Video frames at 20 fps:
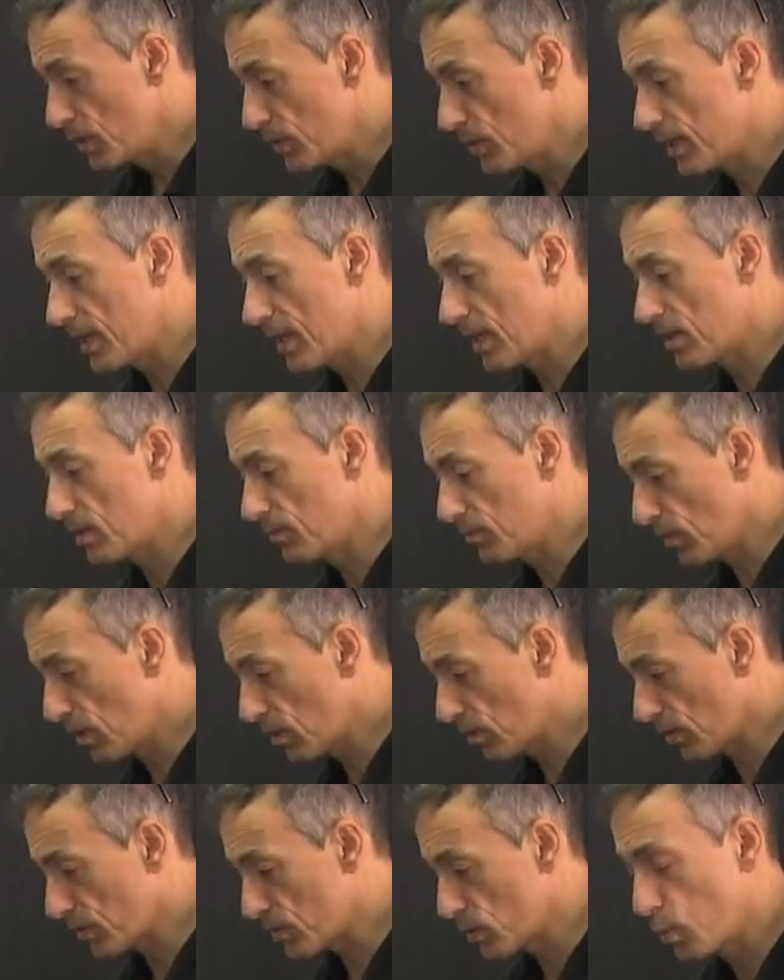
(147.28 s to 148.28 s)
you can get the
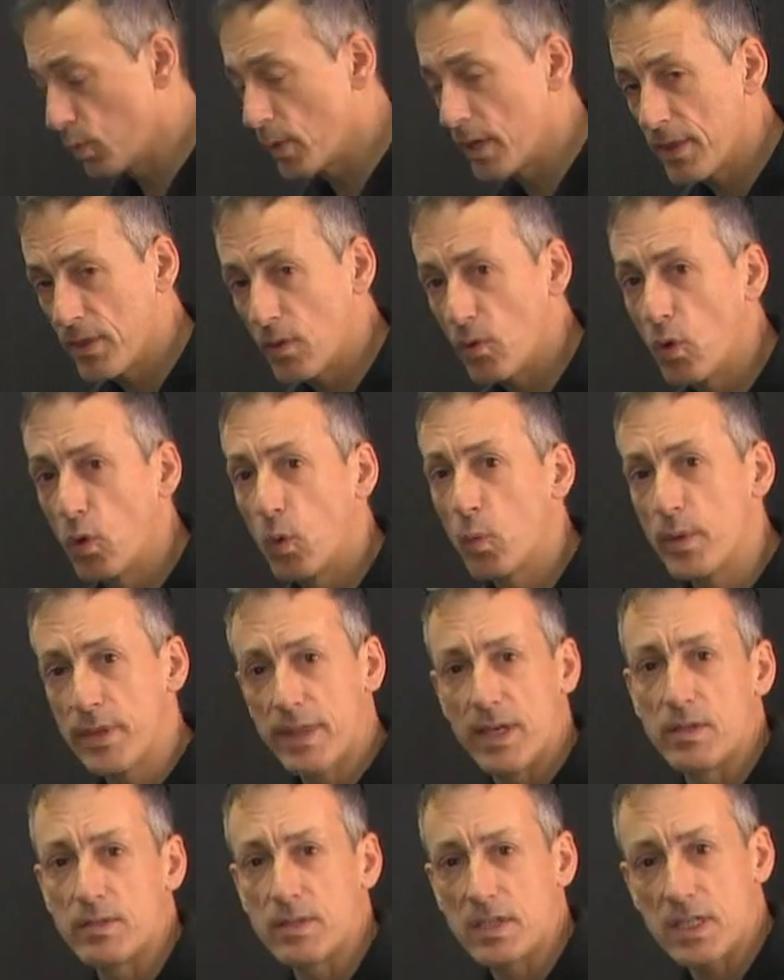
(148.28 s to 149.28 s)
models with or
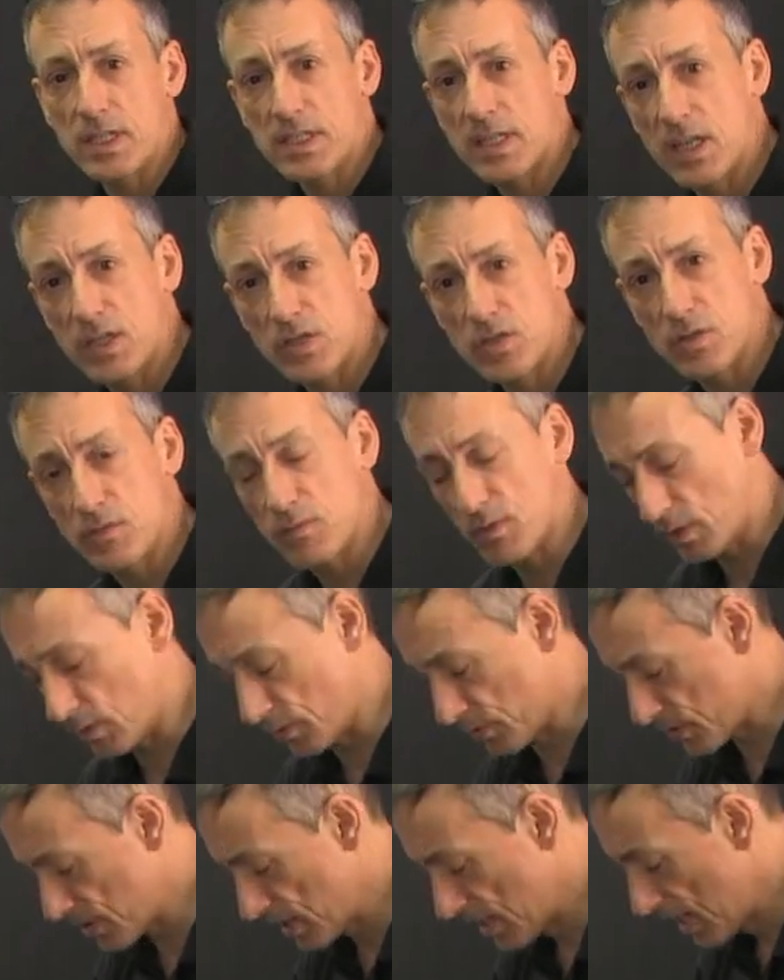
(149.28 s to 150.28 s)
without extension
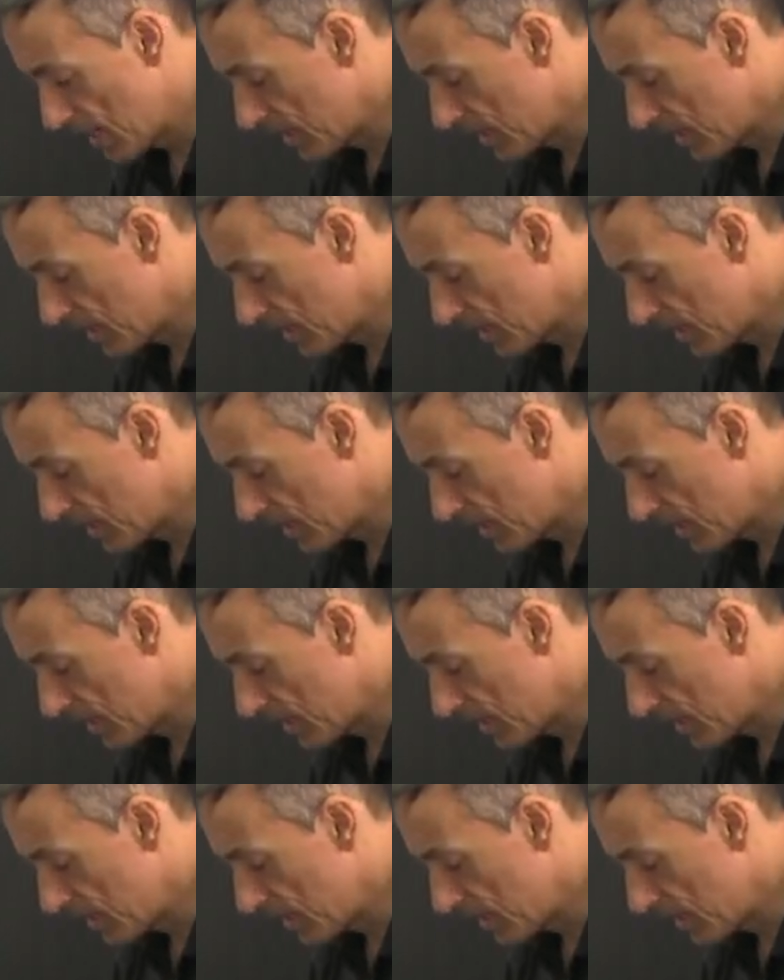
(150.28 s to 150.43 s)
rolls.